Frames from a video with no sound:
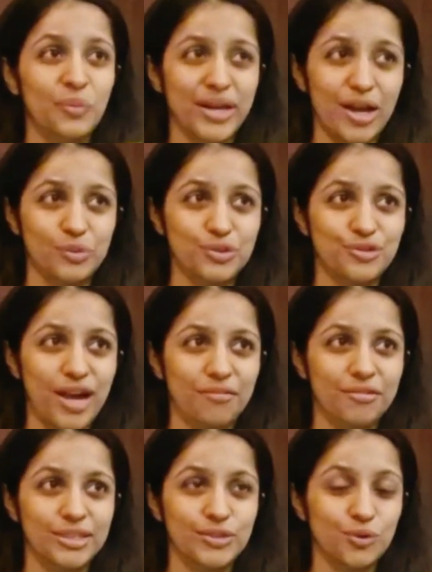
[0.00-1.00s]
when I was
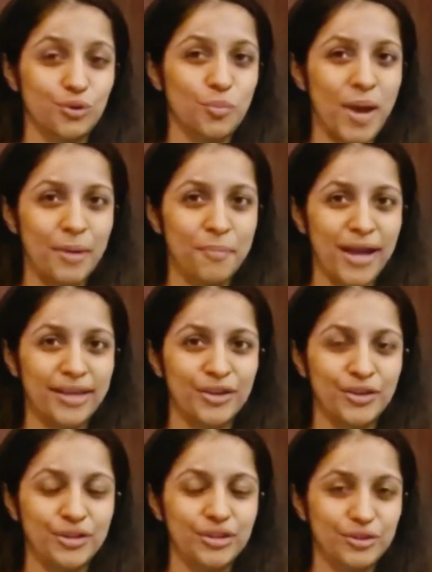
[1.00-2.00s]
traveling solo
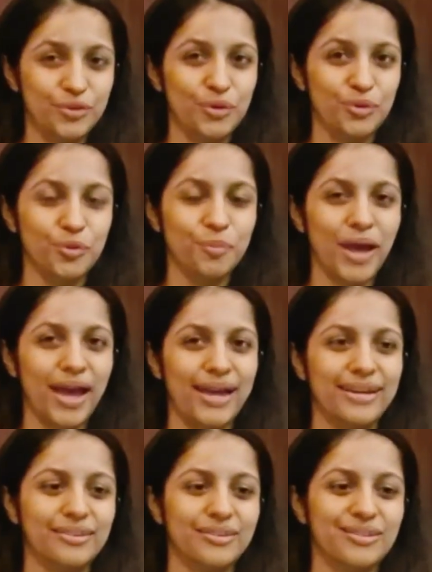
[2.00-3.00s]
backpacking in Europe,
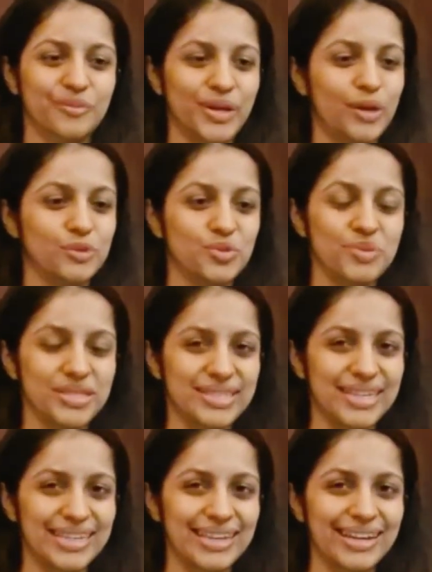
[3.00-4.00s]
and when I was
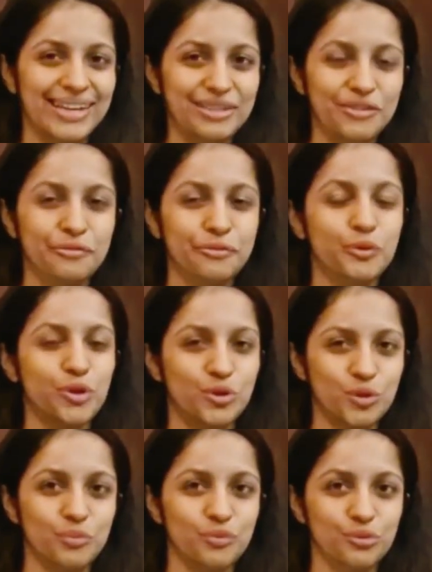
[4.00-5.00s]
missing Indian food or
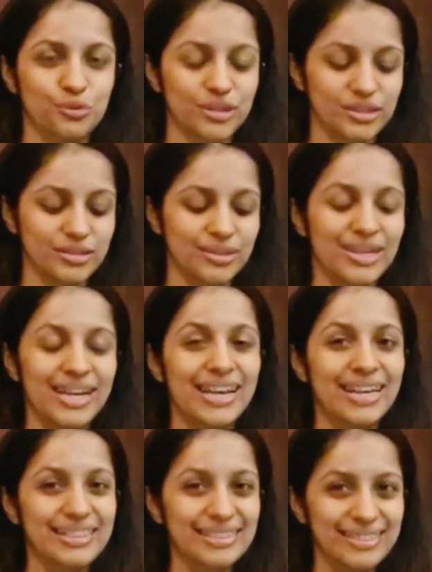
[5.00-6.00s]
home food.
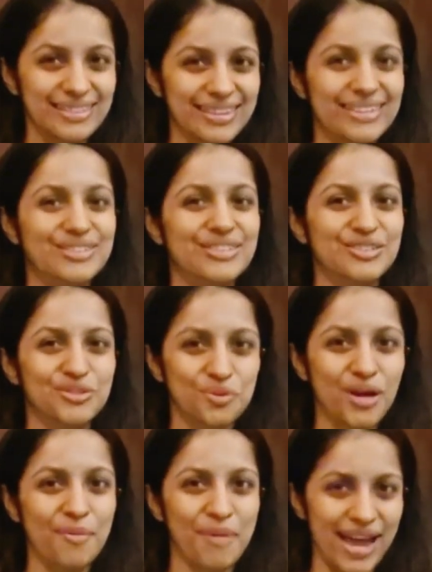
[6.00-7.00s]
These do
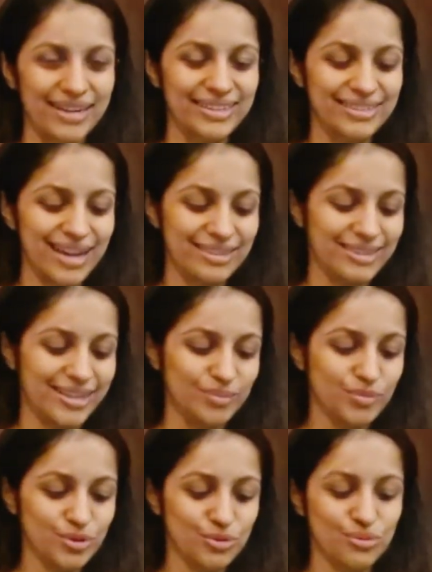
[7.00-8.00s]
come handy that
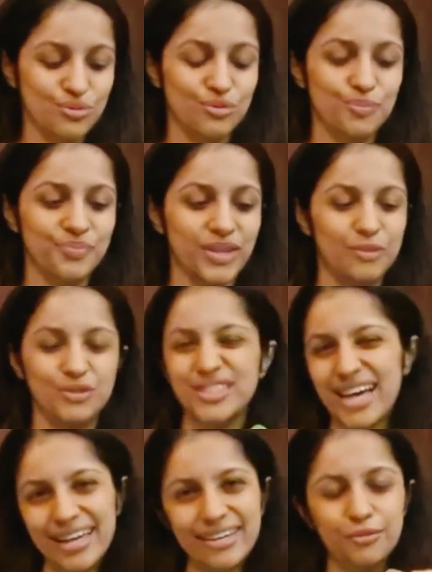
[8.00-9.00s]
time, so I've
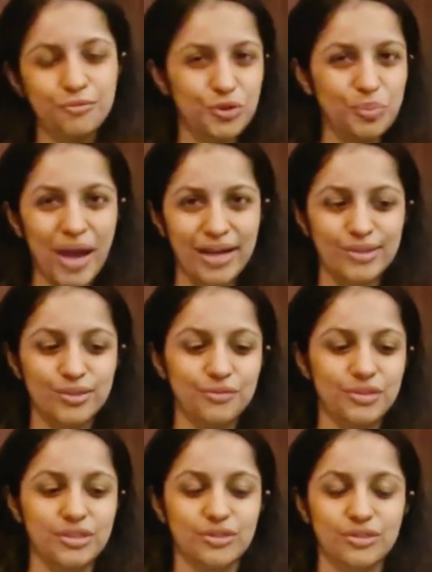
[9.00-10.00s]
just carried a few packets
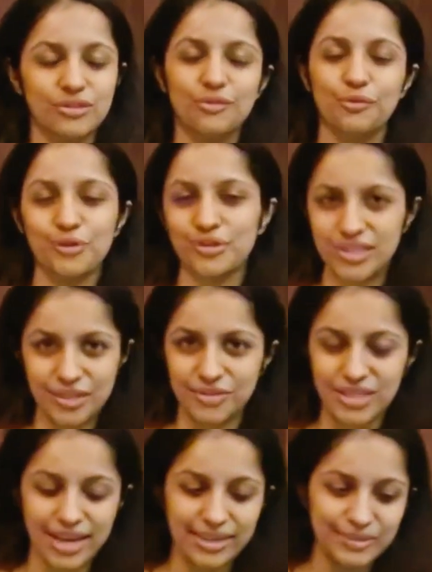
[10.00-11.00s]
of these for the safe
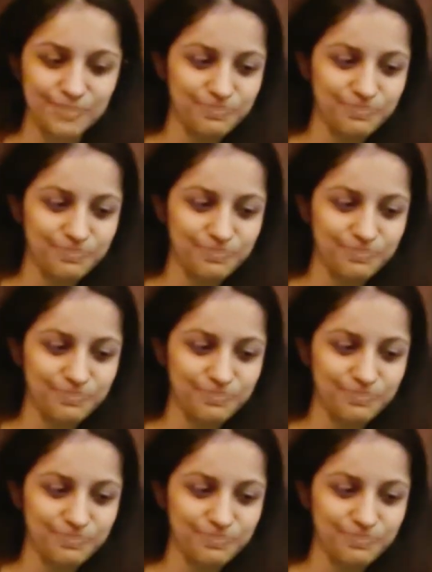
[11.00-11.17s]
side.